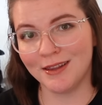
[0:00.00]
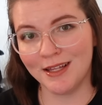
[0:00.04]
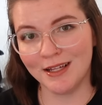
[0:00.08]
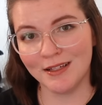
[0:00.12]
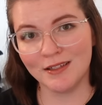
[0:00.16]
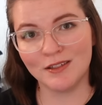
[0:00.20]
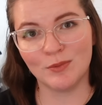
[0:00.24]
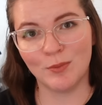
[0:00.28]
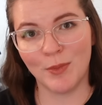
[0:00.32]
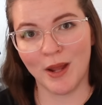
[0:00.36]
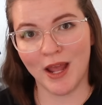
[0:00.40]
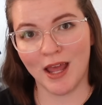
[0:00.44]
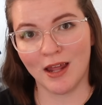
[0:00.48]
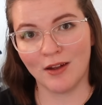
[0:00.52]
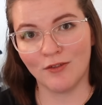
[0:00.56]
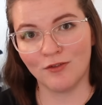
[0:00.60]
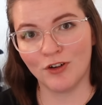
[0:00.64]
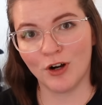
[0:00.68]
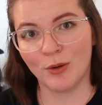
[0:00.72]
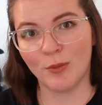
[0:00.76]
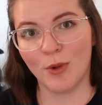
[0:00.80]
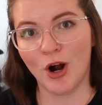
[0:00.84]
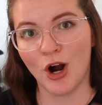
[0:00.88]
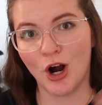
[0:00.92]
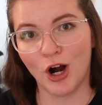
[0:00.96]
this man
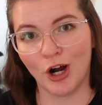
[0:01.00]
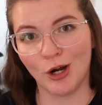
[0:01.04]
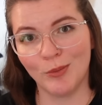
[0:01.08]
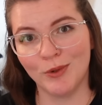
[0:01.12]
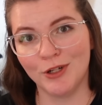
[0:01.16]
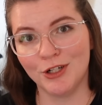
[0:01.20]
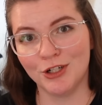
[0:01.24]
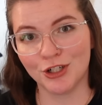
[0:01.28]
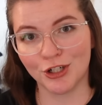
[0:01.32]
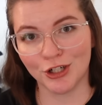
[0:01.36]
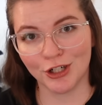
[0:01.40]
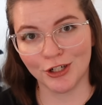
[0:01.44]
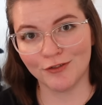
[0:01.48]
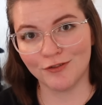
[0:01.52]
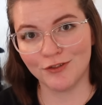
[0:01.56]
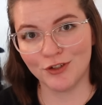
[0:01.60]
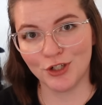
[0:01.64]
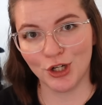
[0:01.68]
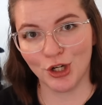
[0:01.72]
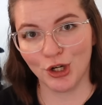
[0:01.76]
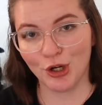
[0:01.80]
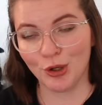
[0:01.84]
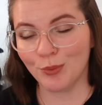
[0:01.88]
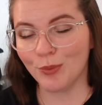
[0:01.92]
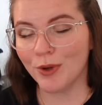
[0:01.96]
from a harbinger of
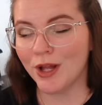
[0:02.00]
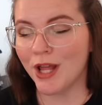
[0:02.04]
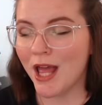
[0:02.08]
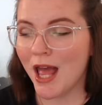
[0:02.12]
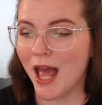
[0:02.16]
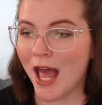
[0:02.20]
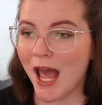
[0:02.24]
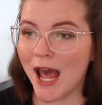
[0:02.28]
doom,